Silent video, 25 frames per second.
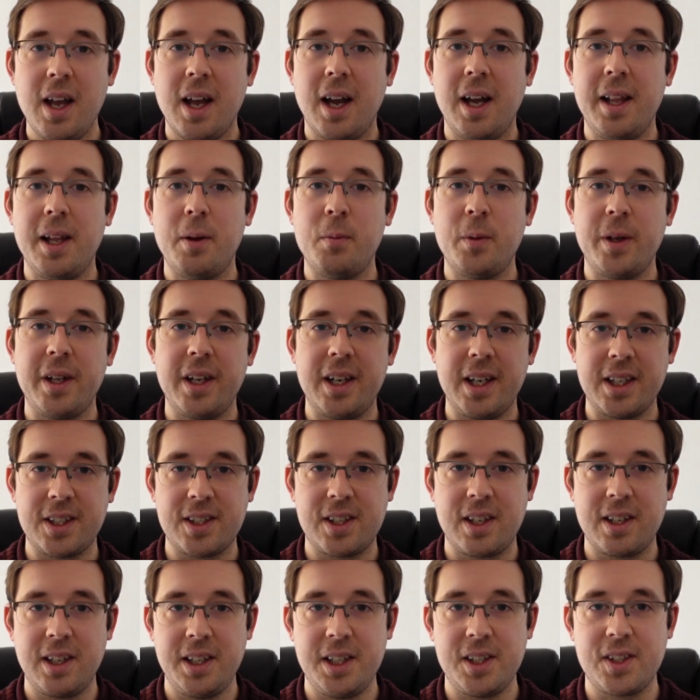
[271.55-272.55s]
And then when the
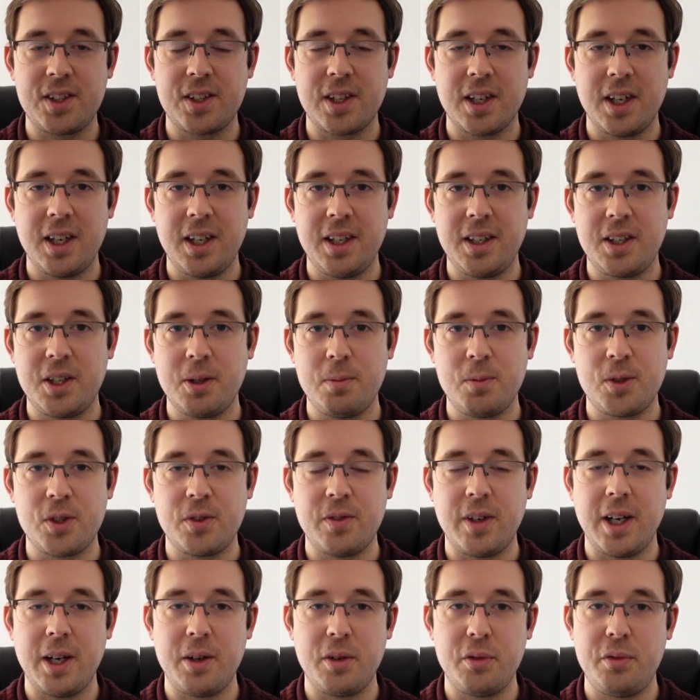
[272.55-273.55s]
next clear sky comes
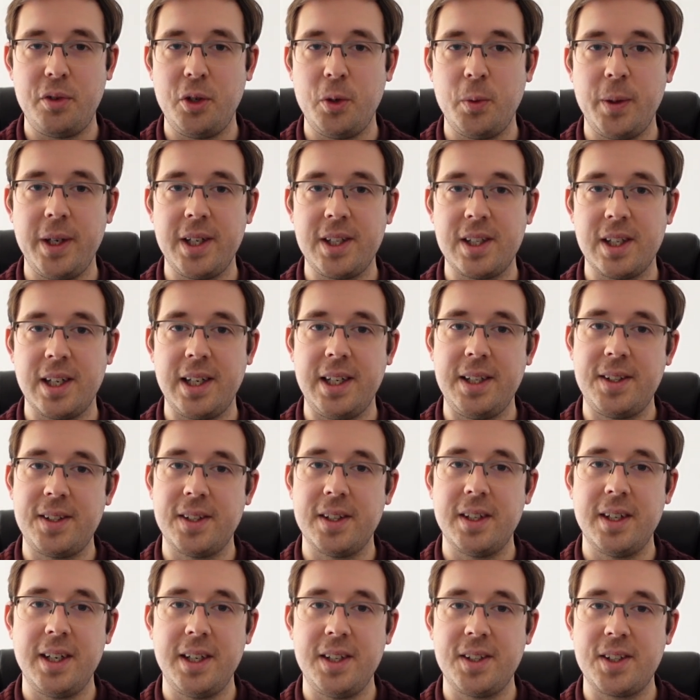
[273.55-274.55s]
around a few weeks
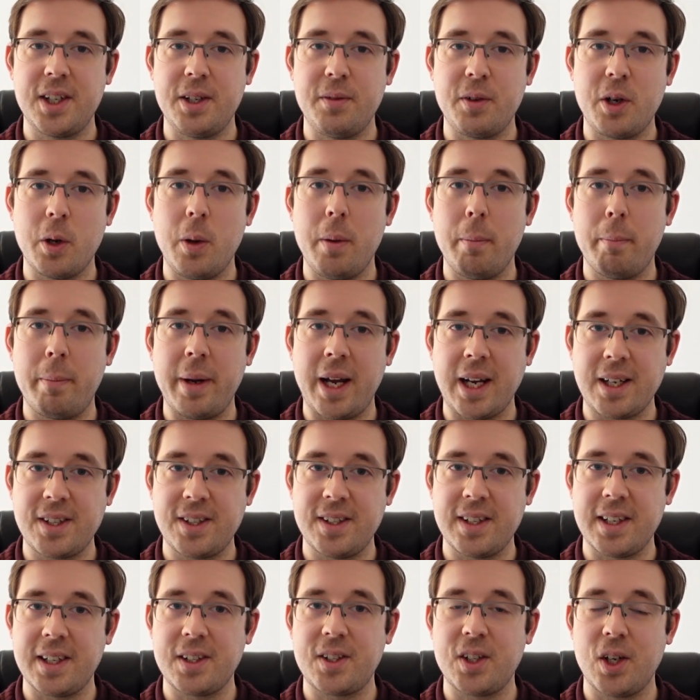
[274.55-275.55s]
later, instead of going back
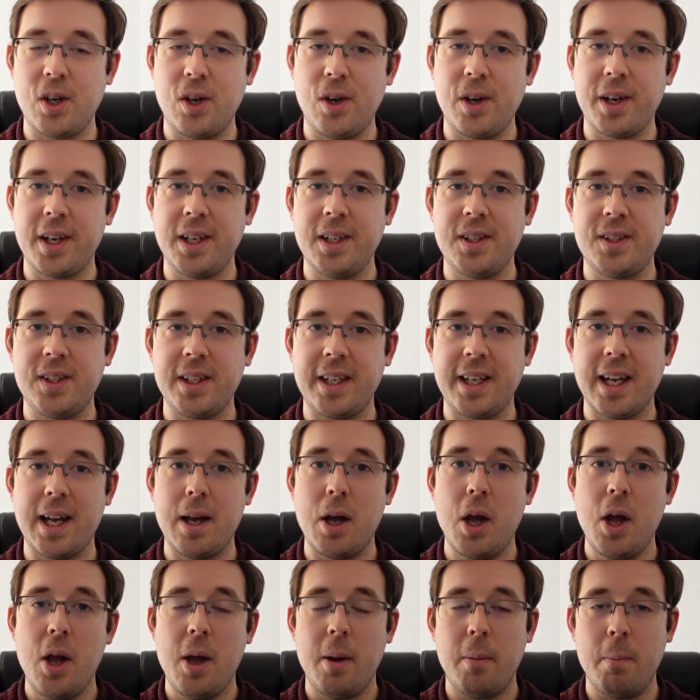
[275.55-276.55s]
to that target to
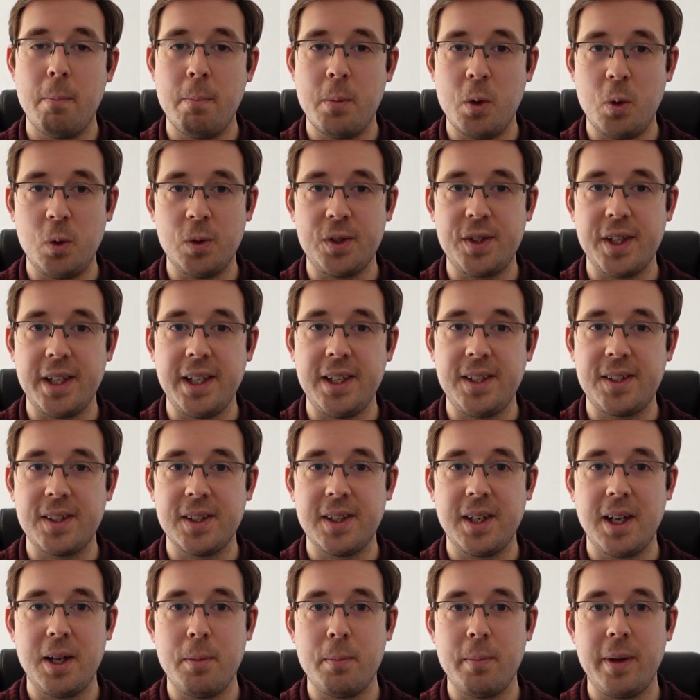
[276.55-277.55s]
get more
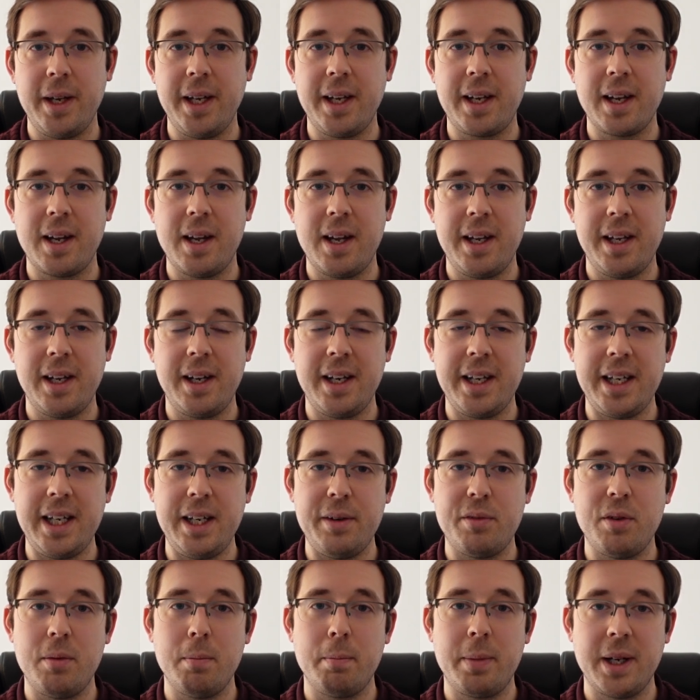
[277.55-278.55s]
data and make an
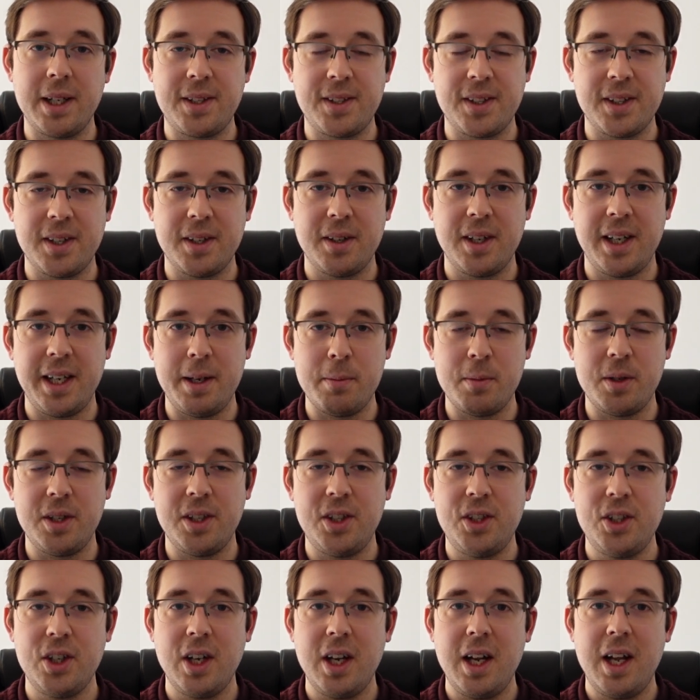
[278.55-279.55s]
even better
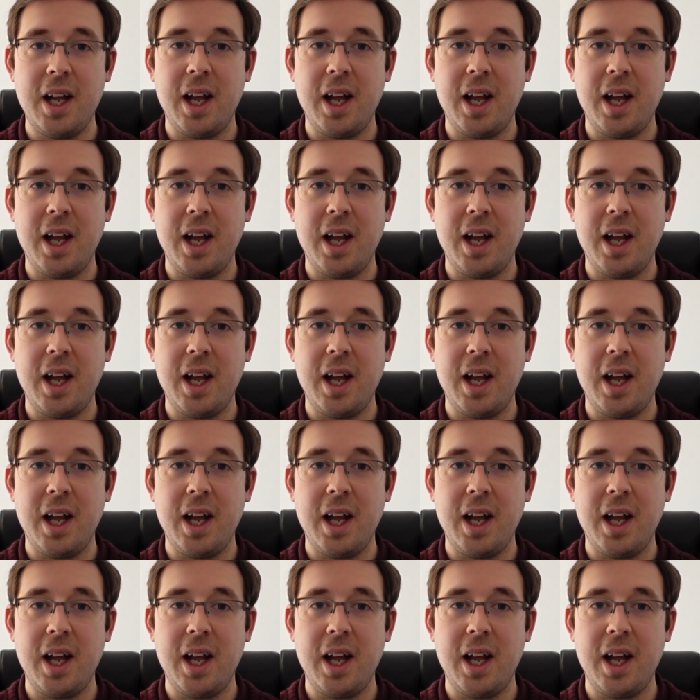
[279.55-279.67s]
image,